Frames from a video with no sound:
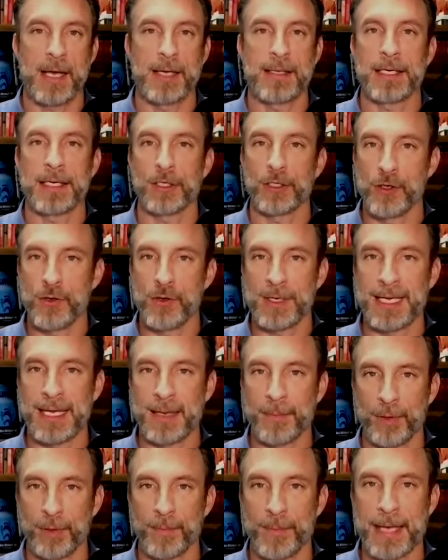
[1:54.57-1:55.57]
that you can
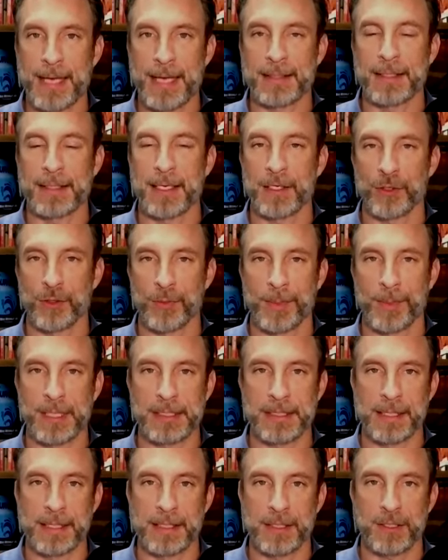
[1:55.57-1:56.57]
implement in your
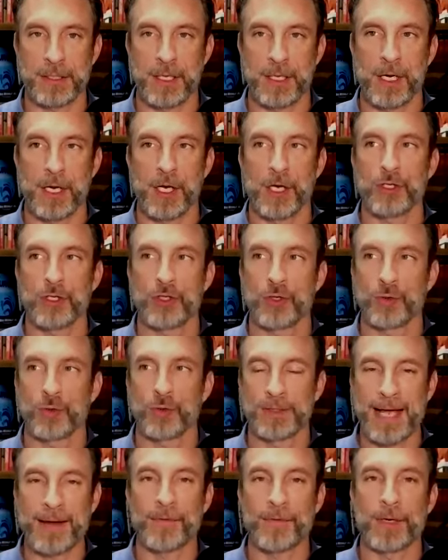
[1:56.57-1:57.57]
business to
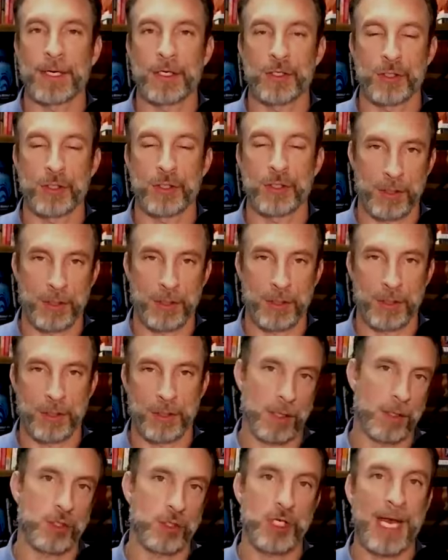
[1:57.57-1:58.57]
leverage
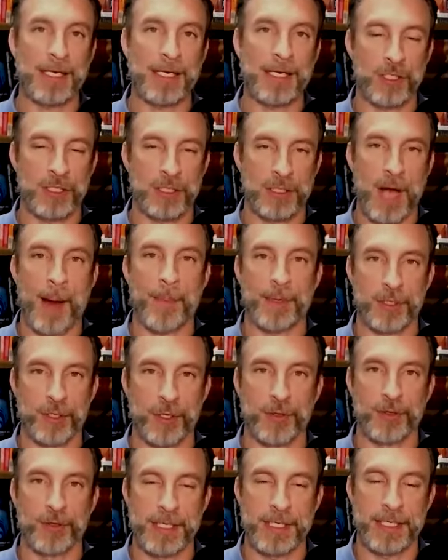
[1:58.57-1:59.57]
changes and
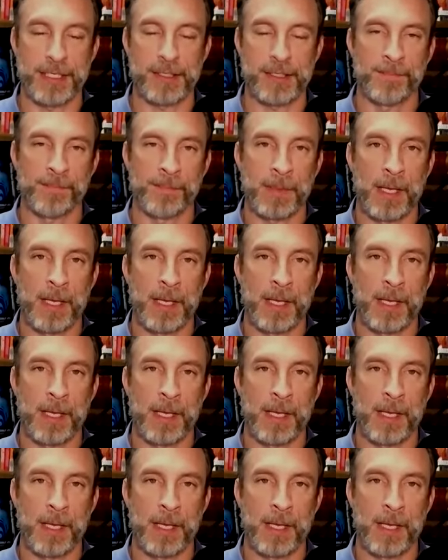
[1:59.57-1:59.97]
opportunities.